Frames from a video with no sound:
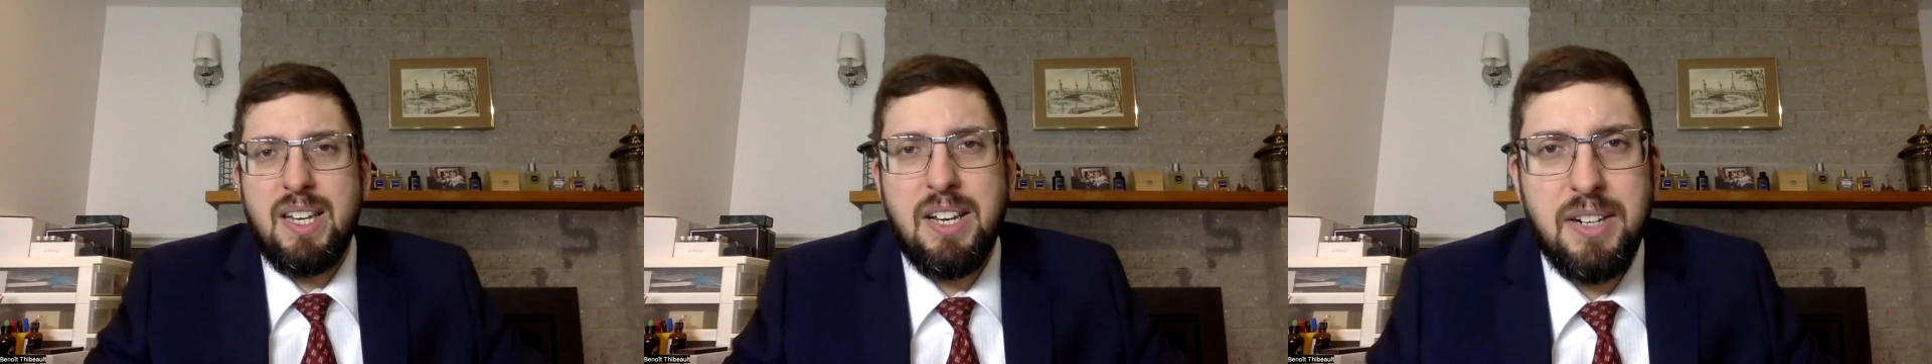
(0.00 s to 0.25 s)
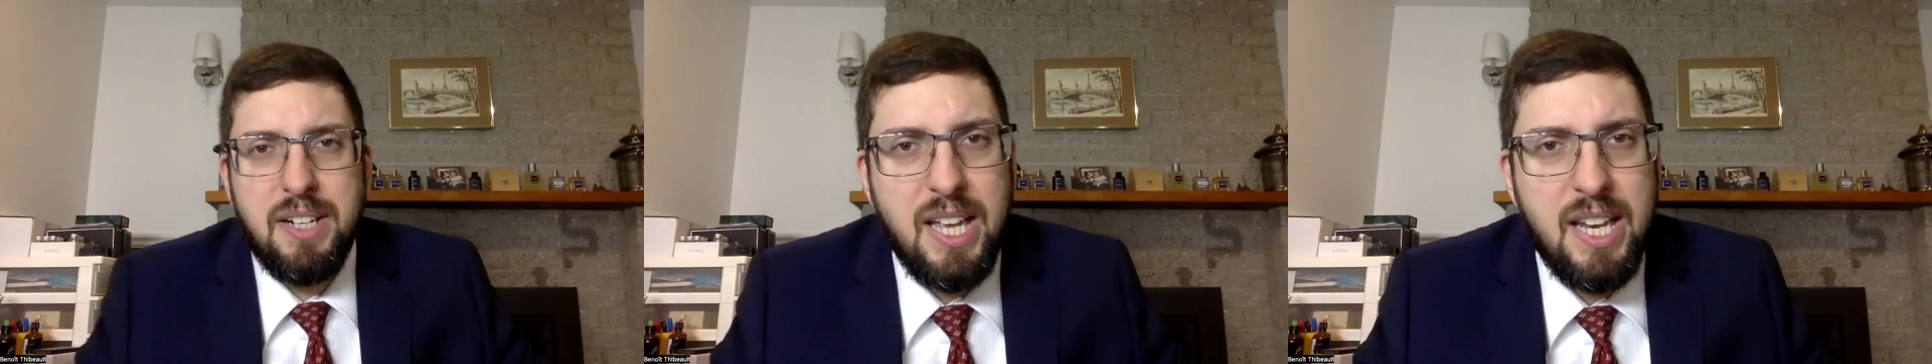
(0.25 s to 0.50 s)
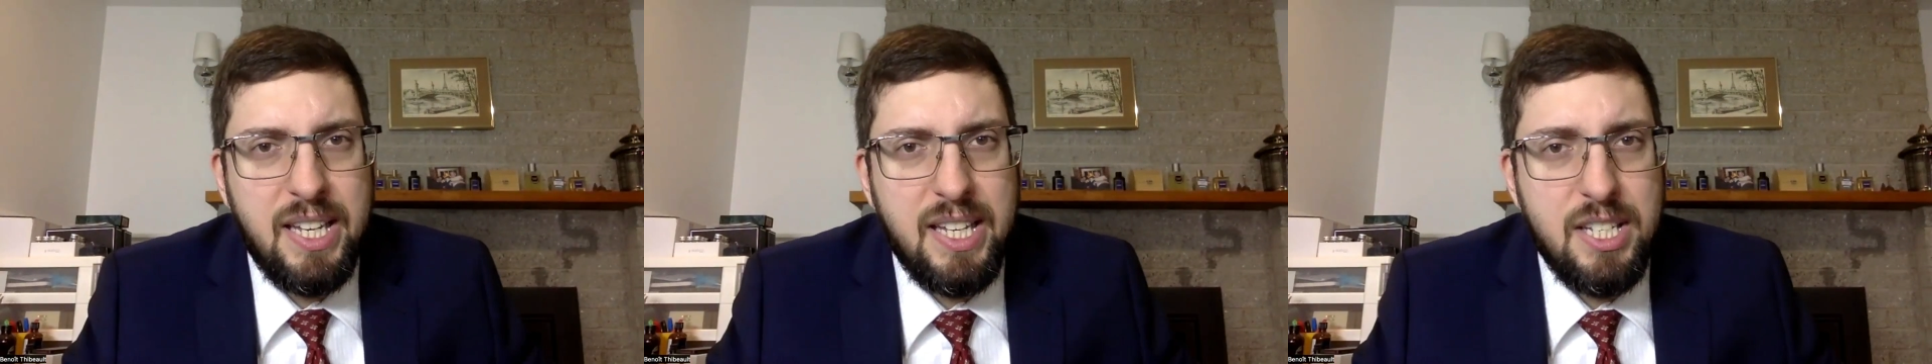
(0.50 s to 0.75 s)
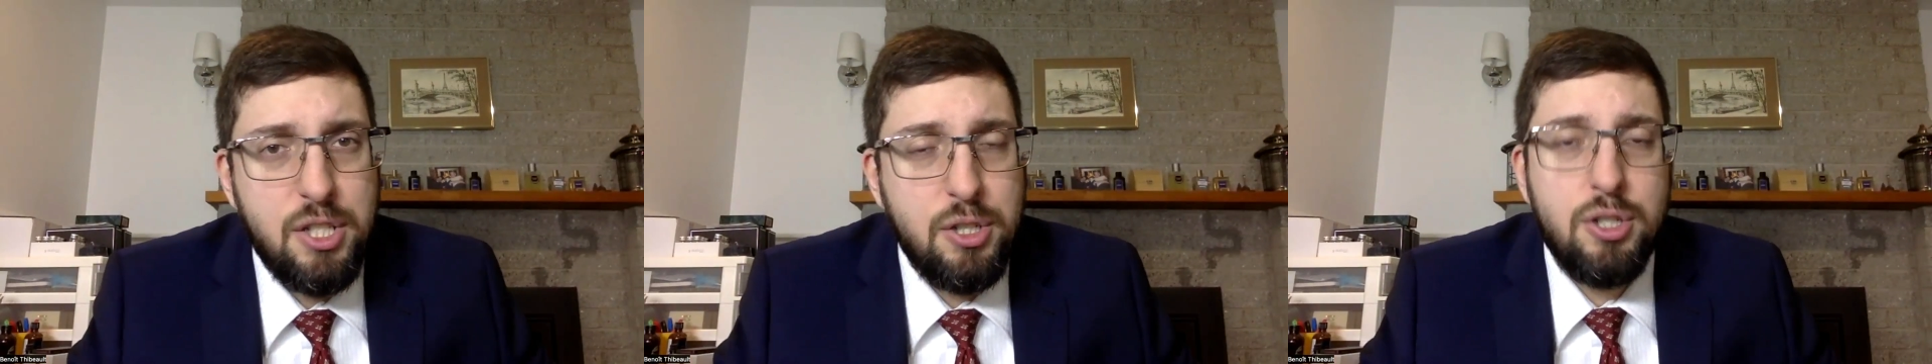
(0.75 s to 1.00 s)
that they're getting
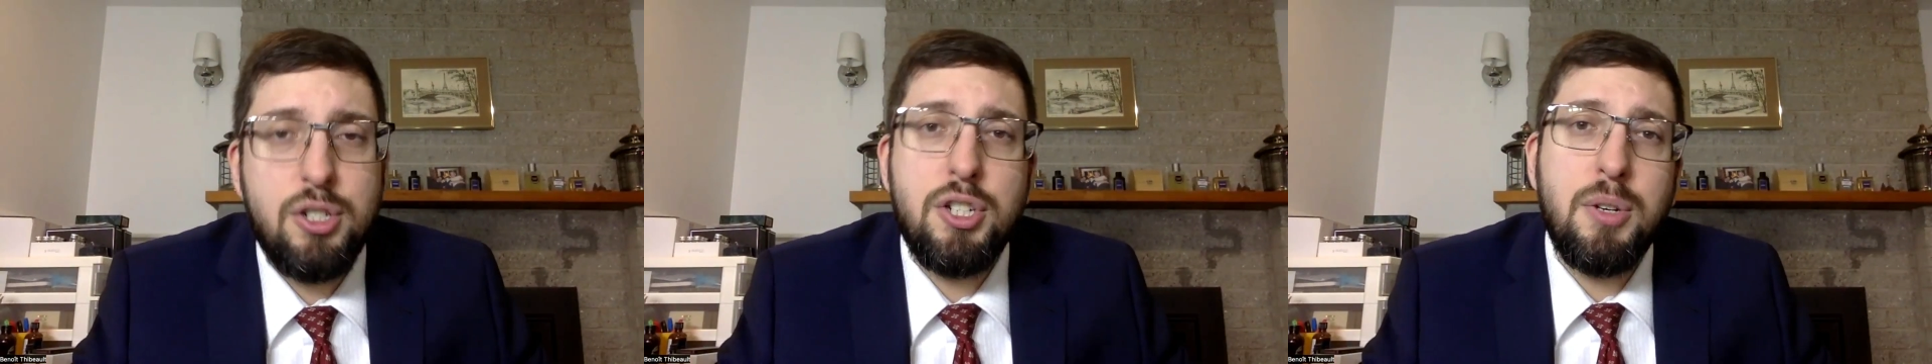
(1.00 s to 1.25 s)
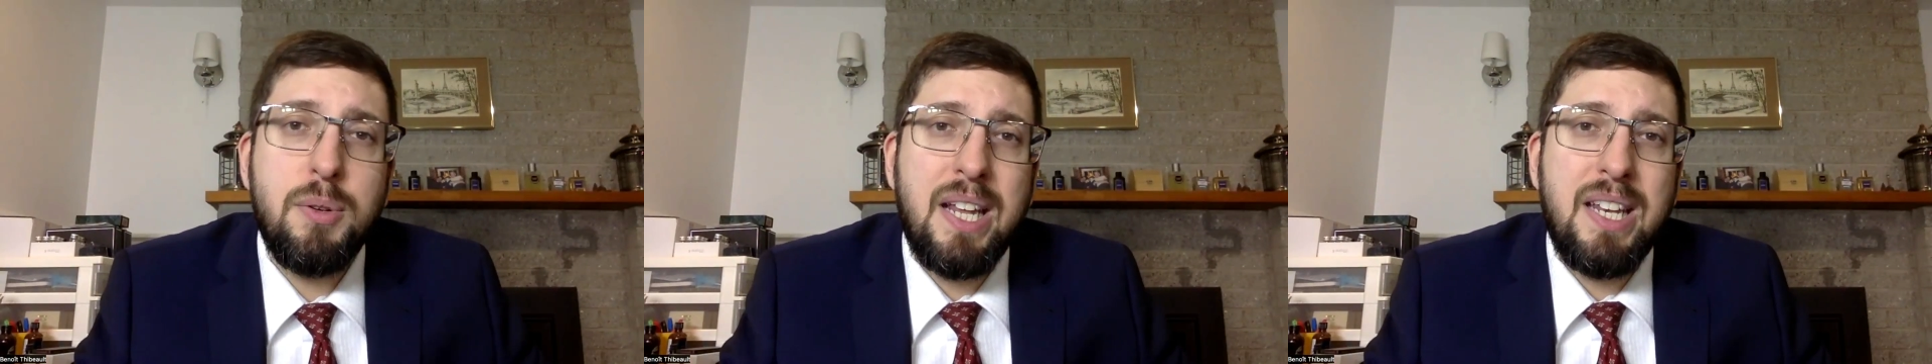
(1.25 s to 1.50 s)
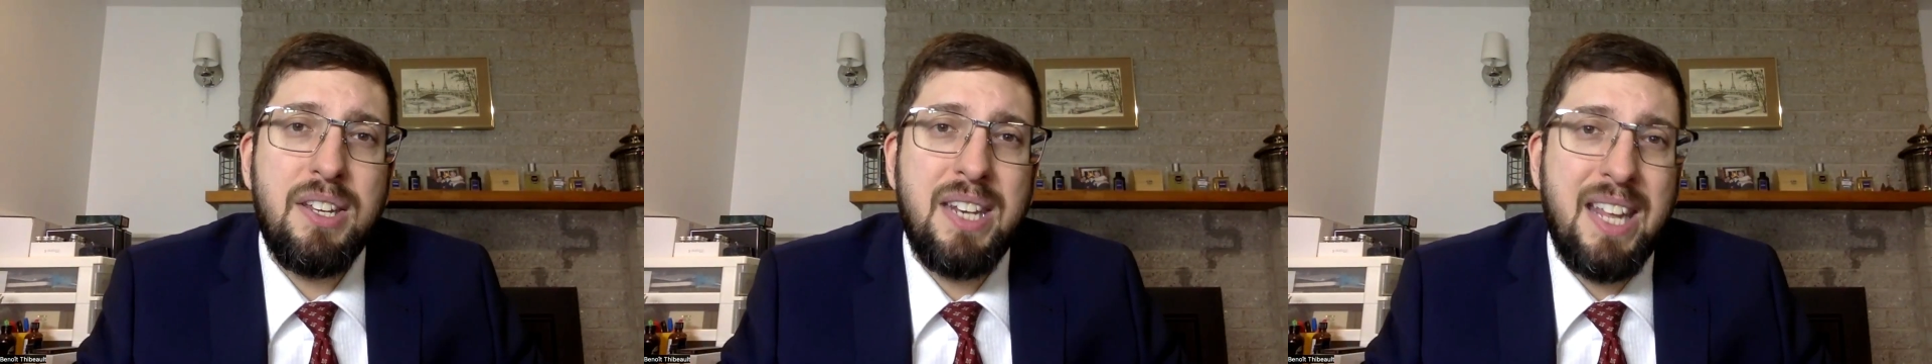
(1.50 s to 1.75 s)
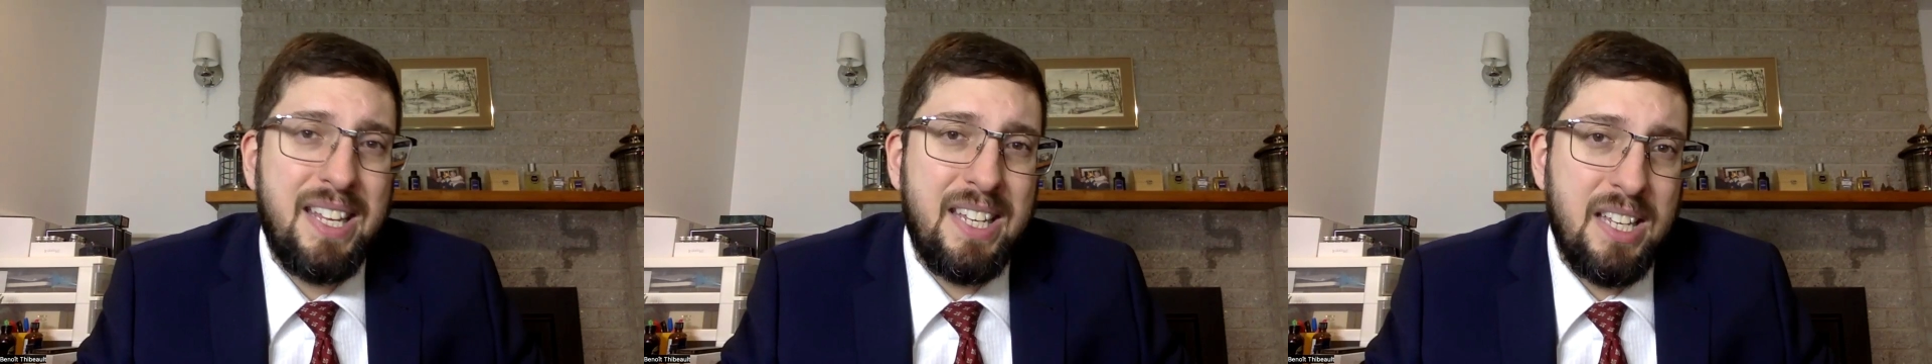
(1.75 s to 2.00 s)
is just to show that
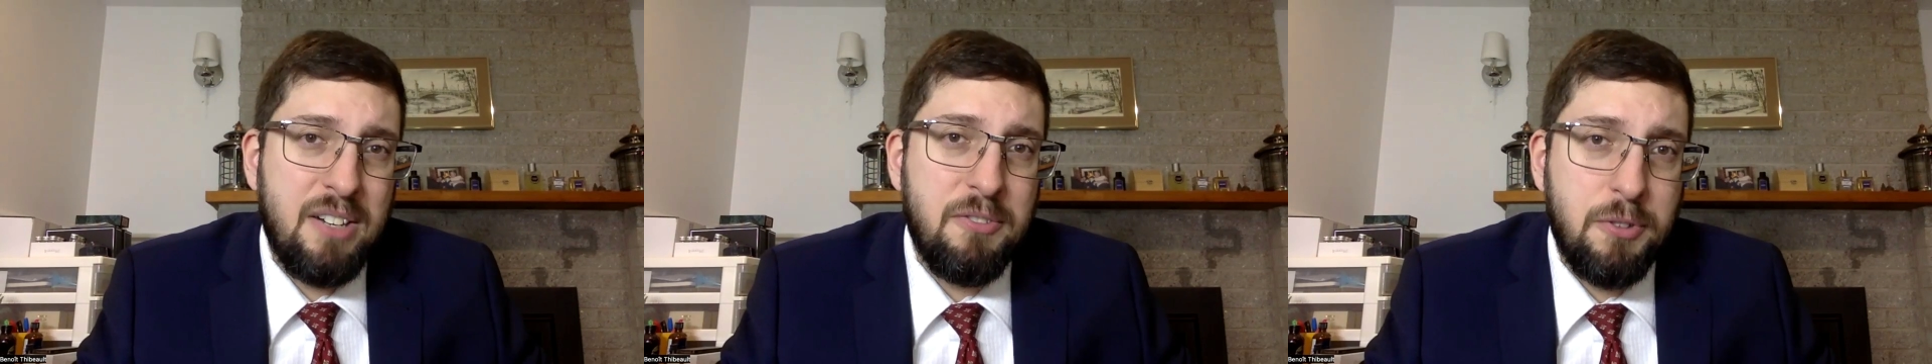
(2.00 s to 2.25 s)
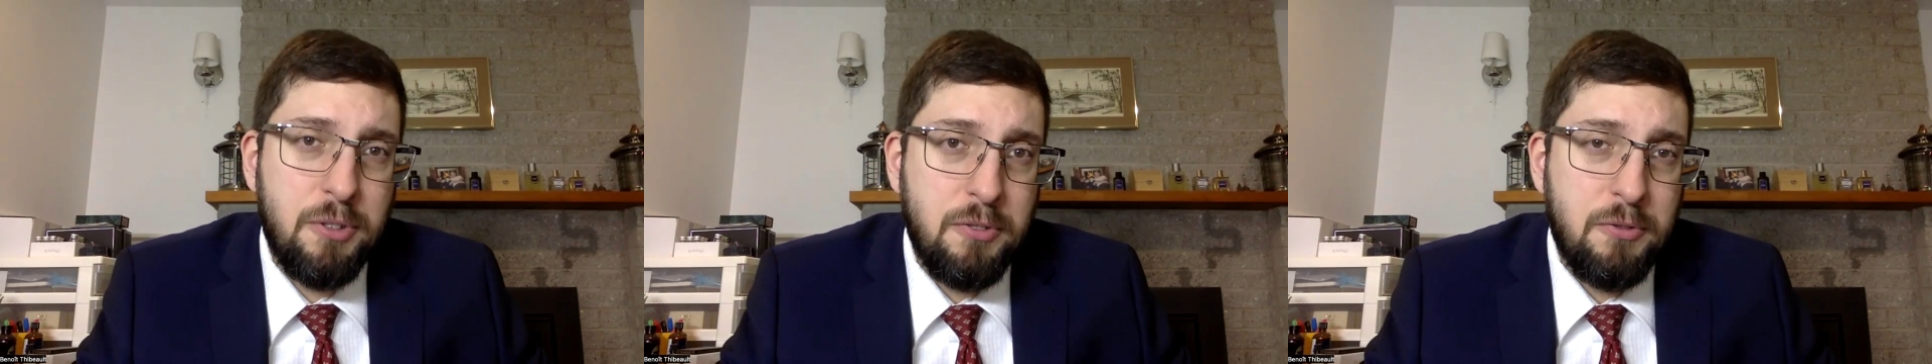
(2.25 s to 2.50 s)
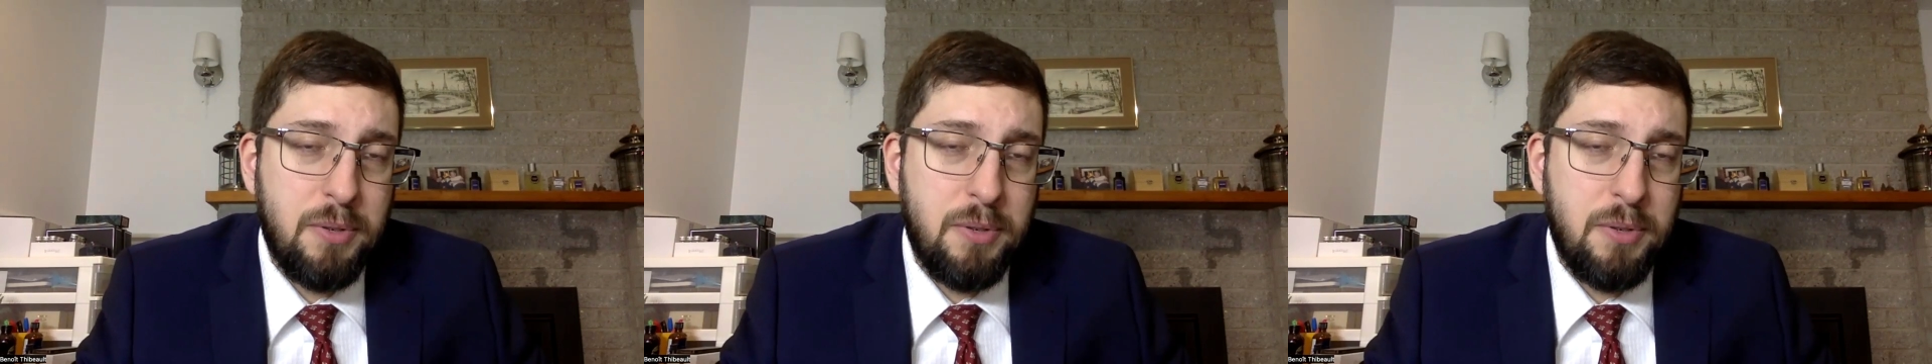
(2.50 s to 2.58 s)
they can afford the